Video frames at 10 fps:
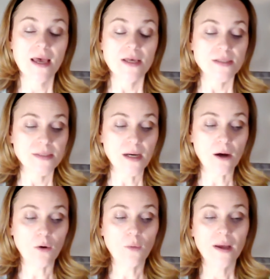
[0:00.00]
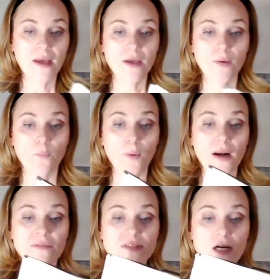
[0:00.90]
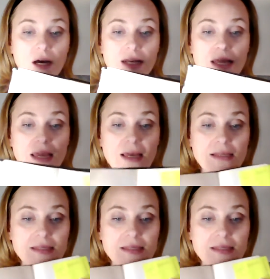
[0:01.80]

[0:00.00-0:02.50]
So what I've done is